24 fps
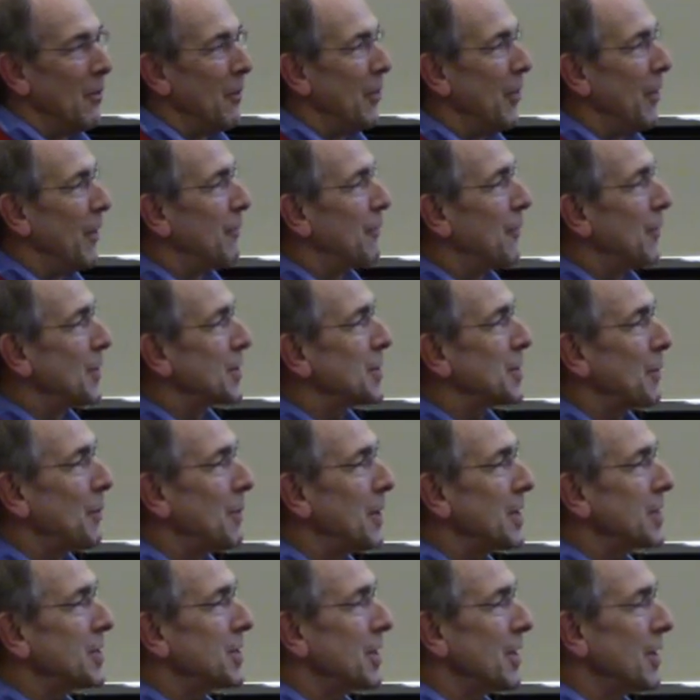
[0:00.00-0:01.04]
The first
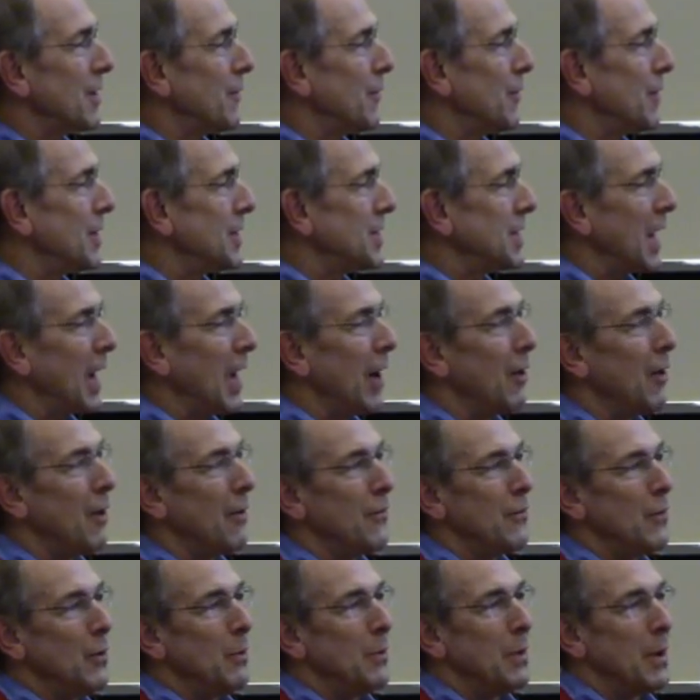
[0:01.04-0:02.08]
question of which, how
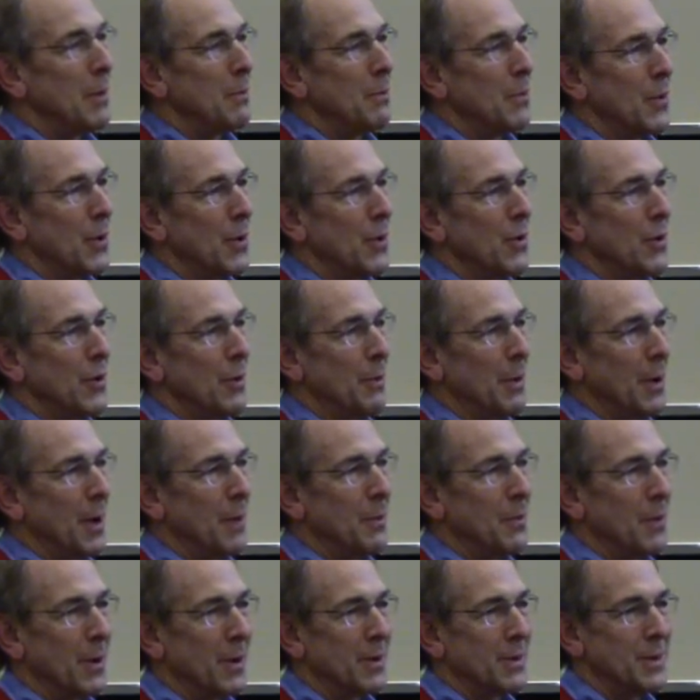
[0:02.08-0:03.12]
have you been burned by
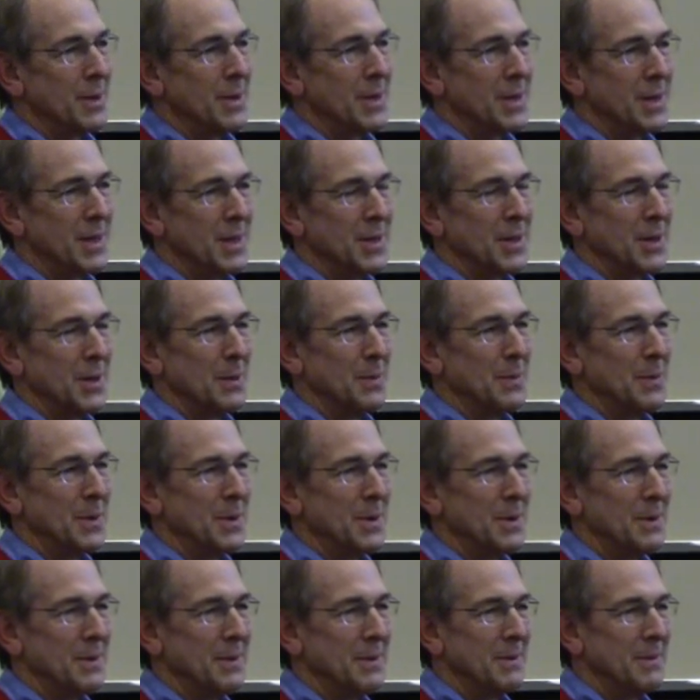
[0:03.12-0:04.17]
Berkeley
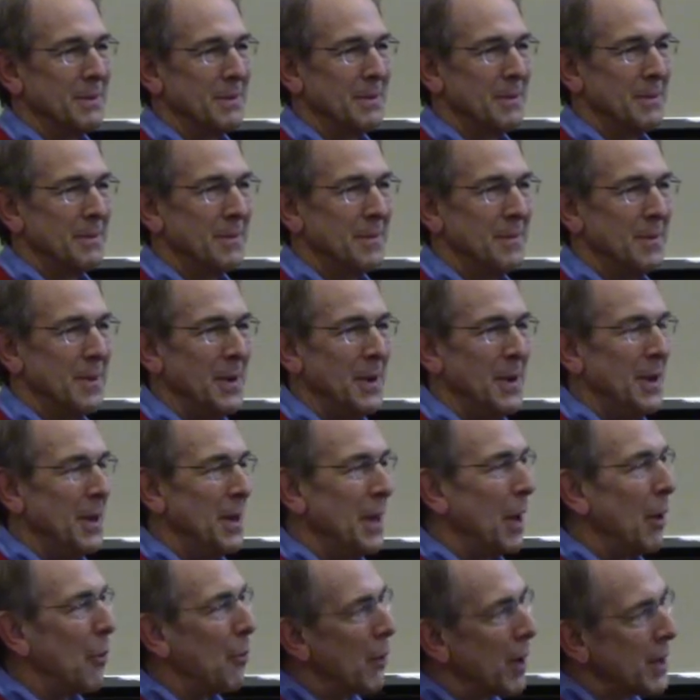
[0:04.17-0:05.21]
Systems?
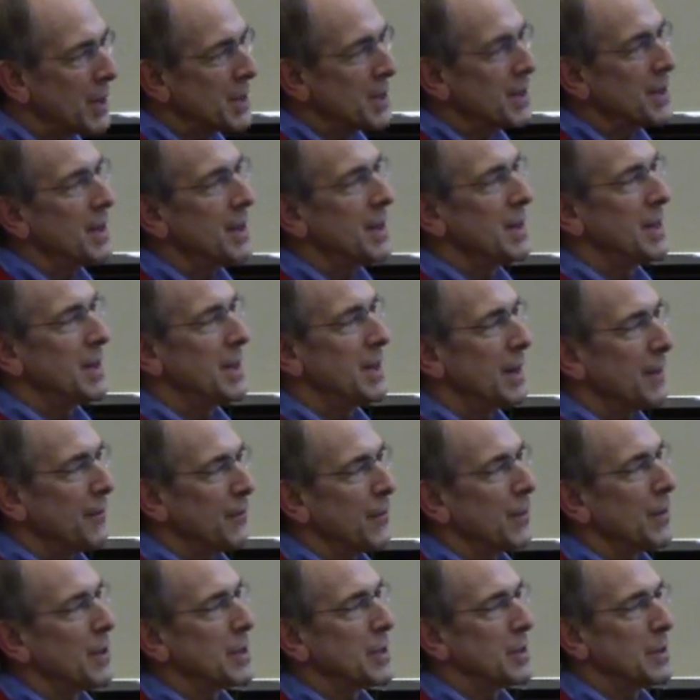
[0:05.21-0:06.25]
Now, what's the
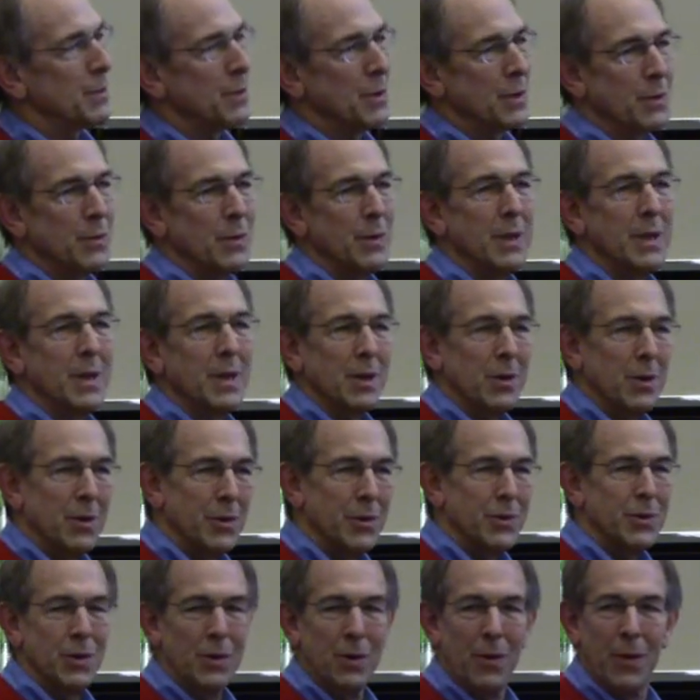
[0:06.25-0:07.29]
difference between the
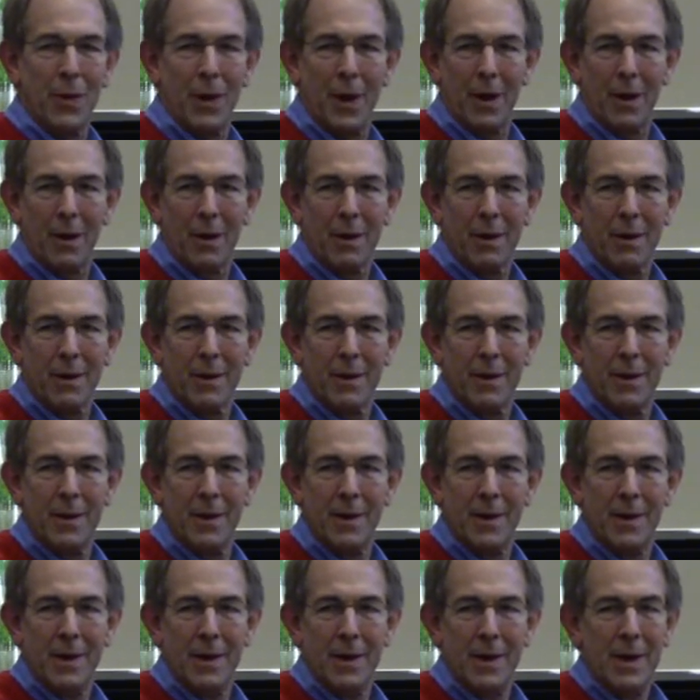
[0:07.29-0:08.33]
culture there?
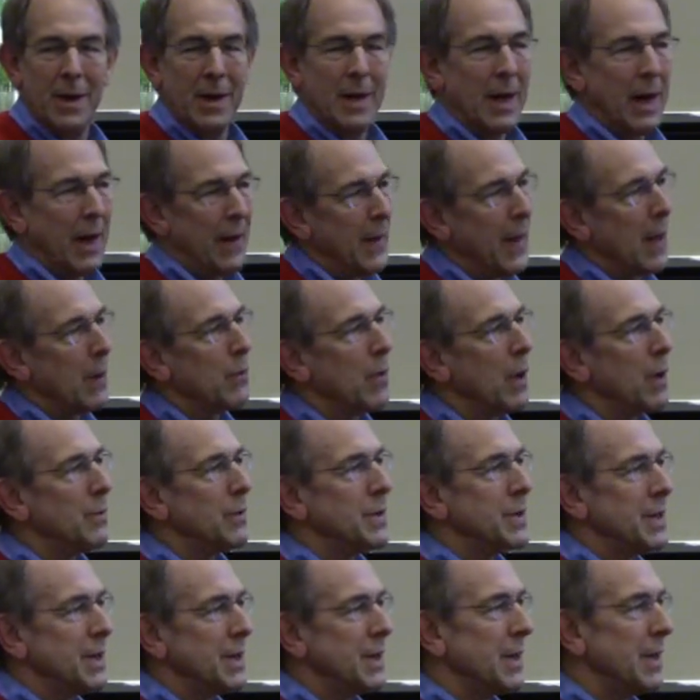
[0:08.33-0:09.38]
And then what
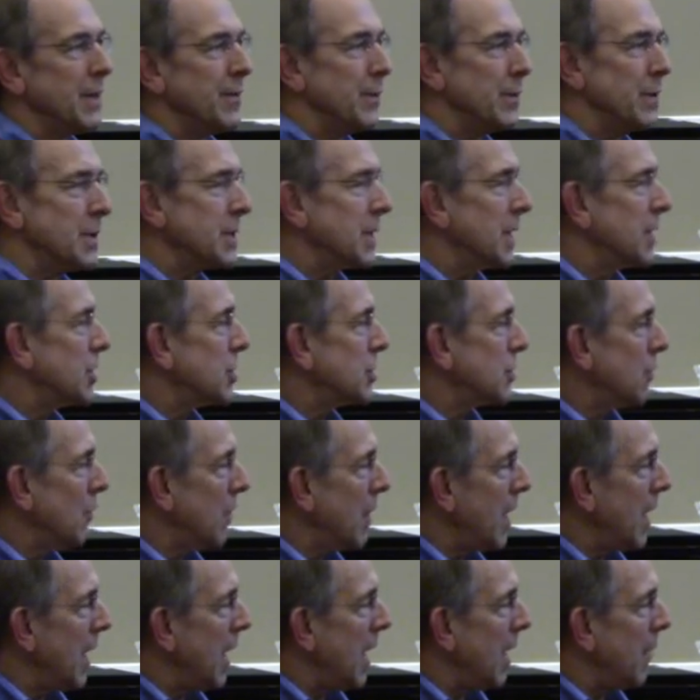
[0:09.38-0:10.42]
was the difference at
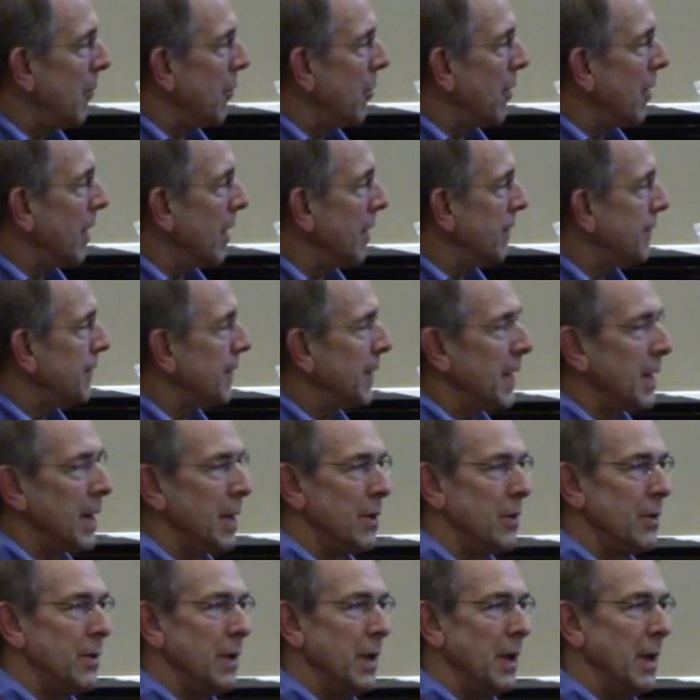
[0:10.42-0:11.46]
Schwab, where I
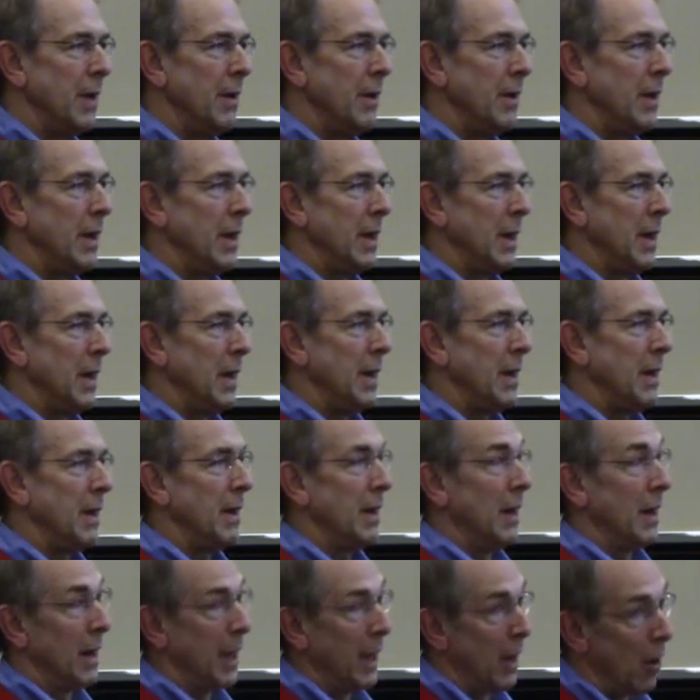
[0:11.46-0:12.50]
found
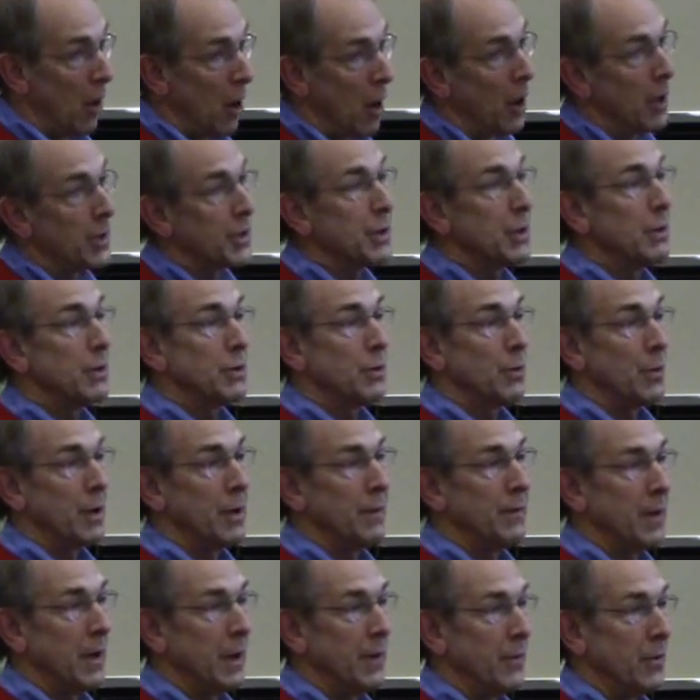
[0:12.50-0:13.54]
also a
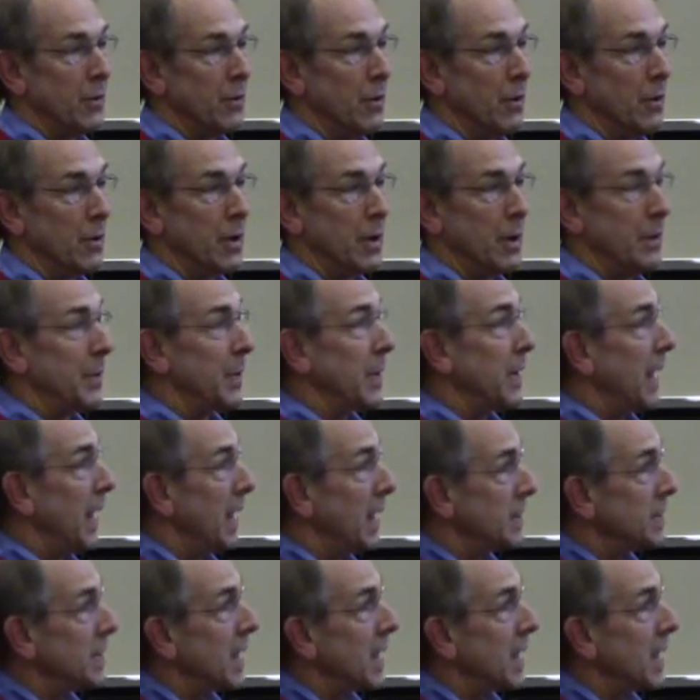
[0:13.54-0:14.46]
25-year-old company, as